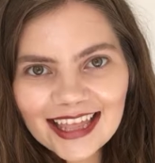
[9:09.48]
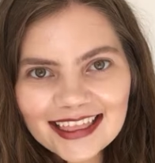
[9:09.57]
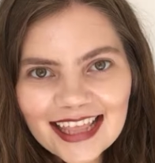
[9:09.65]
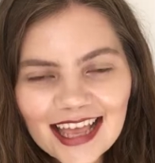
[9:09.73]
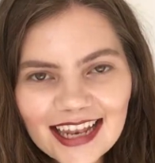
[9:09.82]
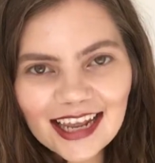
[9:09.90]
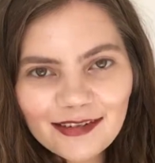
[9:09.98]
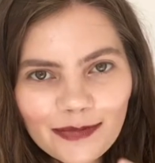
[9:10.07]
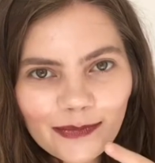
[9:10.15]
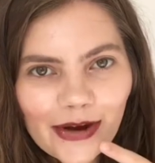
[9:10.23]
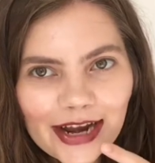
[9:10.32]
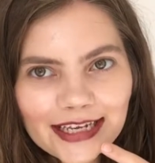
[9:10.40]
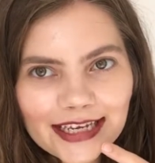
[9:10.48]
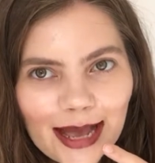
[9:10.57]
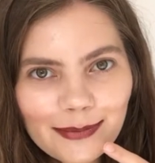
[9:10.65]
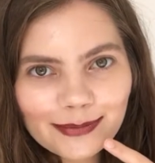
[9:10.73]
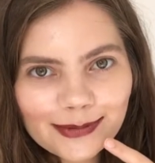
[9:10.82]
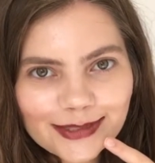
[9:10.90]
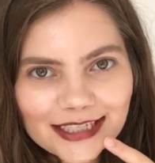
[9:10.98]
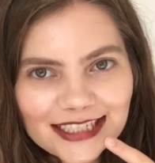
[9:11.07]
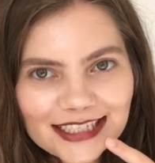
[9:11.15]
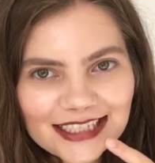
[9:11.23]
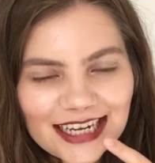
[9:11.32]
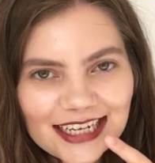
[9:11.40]
And then I've been wearing NAP all
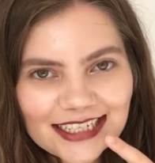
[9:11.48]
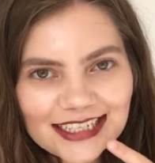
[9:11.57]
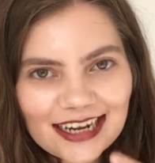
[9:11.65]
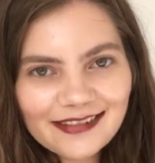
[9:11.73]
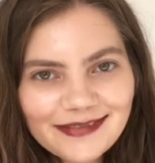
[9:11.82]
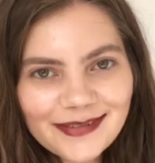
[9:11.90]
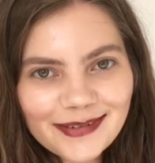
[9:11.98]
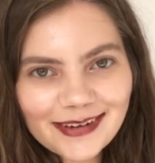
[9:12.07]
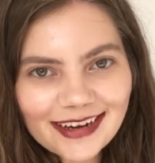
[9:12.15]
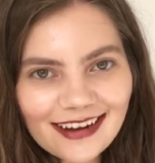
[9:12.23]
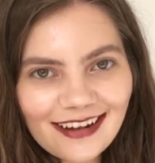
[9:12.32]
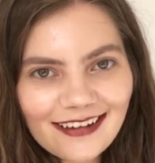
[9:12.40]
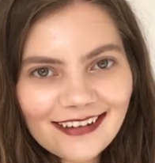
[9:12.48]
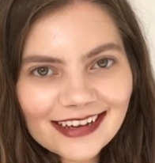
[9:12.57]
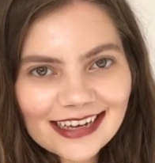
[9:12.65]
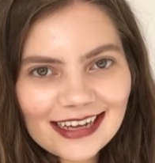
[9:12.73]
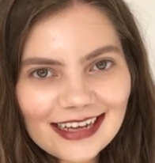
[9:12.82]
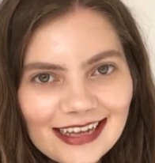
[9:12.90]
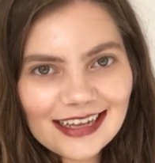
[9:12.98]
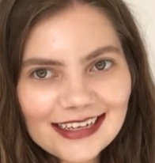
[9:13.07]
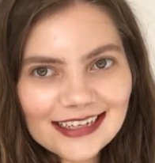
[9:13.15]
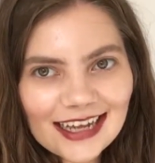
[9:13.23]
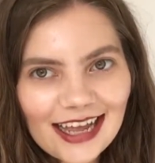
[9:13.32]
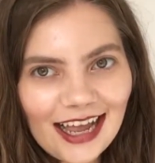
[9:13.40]
day today. It's now 4 o'clock
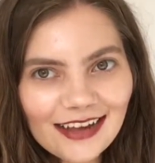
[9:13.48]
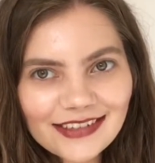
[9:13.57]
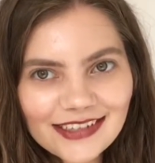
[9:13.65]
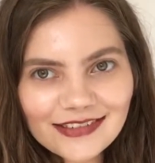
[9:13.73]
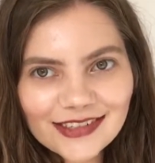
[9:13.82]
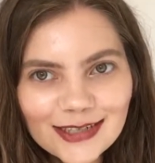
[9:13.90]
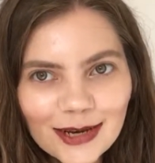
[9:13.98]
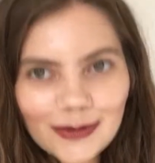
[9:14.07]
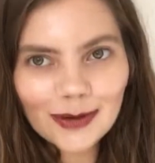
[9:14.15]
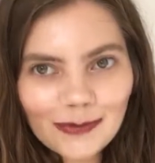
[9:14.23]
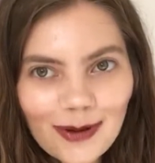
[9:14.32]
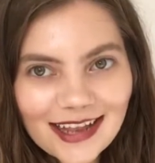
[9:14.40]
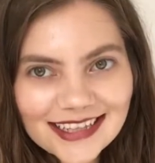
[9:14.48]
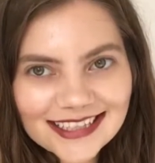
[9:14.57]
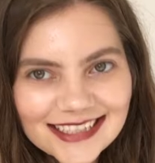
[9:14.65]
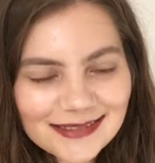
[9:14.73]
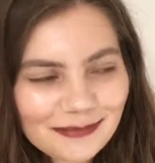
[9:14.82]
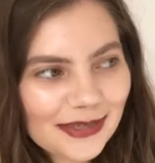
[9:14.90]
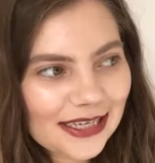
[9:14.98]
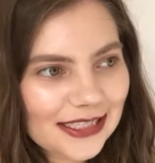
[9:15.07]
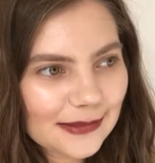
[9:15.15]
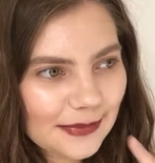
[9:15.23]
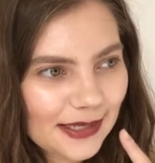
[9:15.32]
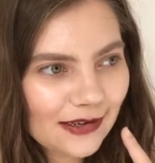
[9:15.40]
and I haven't even shown you it once, but
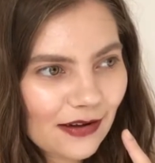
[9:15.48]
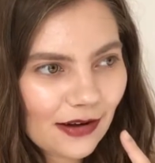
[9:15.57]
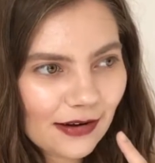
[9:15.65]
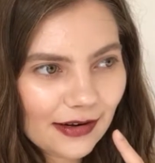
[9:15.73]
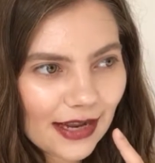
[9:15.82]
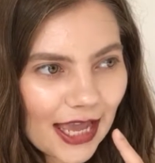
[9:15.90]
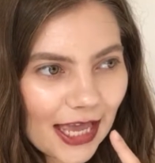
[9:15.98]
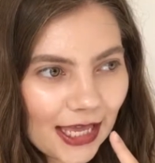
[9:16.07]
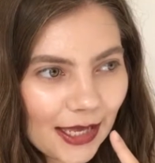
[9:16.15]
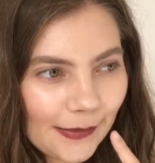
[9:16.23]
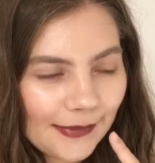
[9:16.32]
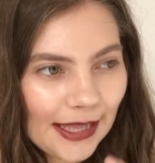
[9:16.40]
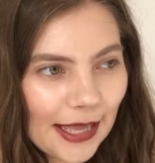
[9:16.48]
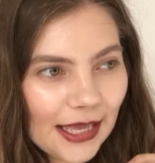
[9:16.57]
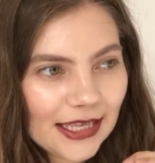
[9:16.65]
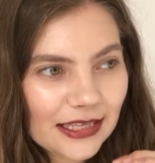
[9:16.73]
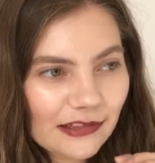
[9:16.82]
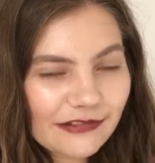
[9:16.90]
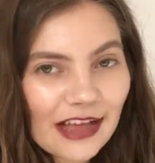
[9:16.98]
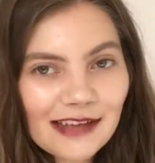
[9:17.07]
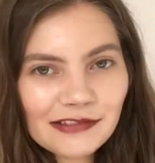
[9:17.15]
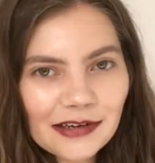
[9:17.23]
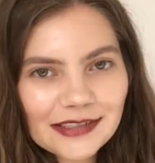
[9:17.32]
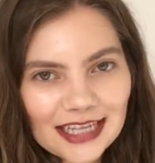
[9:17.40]
it's been on
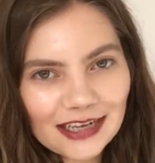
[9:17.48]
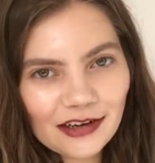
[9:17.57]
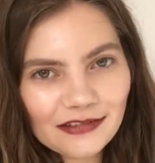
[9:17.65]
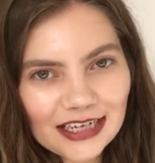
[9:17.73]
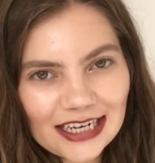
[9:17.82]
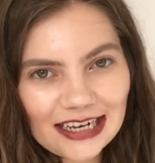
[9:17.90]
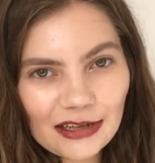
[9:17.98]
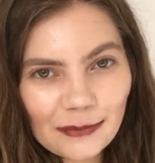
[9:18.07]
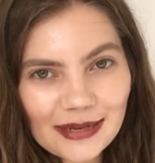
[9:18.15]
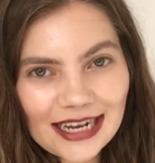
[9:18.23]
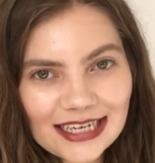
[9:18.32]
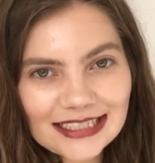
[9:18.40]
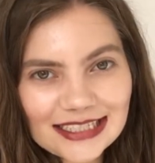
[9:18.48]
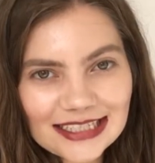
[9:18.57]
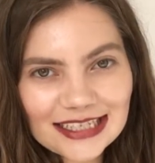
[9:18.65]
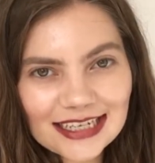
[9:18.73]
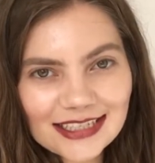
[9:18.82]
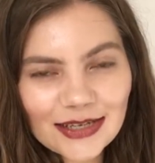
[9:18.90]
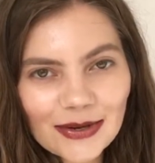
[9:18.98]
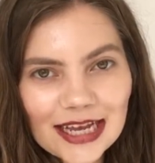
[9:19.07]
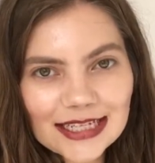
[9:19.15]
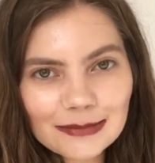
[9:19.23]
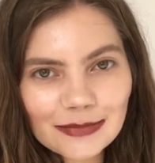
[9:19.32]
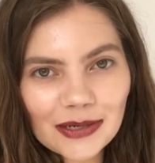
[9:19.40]
5 hours. I got ready a little bit later today, so
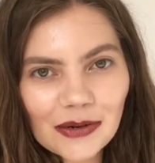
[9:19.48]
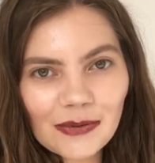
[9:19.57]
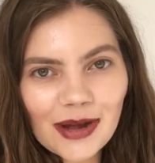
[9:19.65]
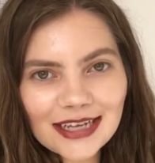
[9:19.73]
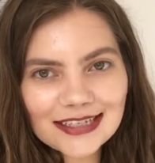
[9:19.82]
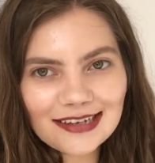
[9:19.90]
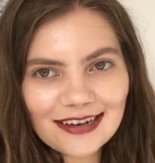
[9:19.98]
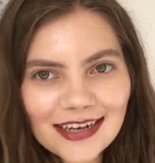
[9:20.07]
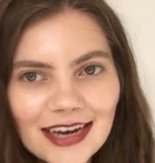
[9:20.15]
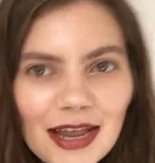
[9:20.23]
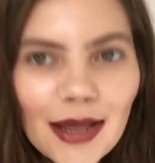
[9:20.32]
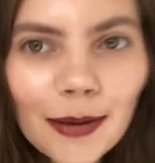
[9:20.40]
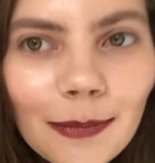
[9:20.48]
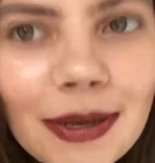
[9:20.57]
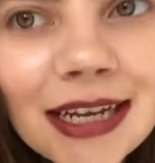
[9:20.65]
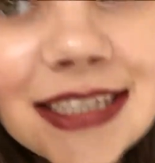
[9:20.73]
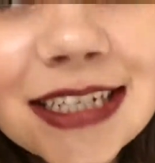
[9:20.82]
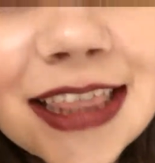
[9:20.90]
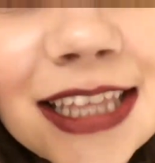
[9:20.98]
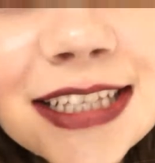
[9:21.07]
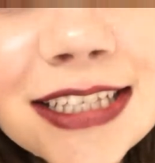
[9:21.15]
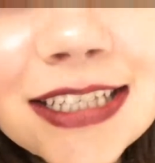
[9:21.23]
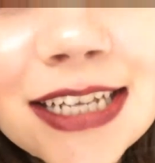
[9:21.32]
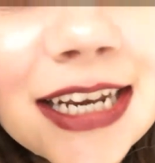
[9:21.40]
it hasn't been on quite as long, but
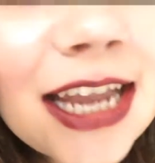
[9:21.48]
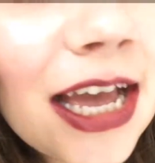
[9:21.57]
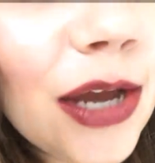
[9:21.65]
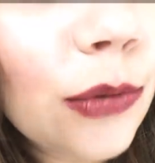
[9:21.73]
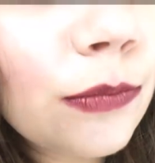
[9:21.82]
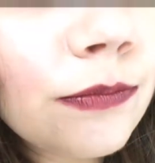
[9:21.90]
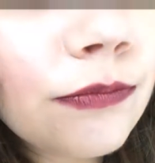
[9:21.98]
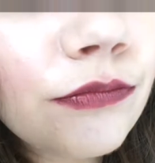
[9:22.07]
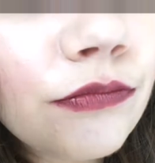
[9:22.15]
this is it now.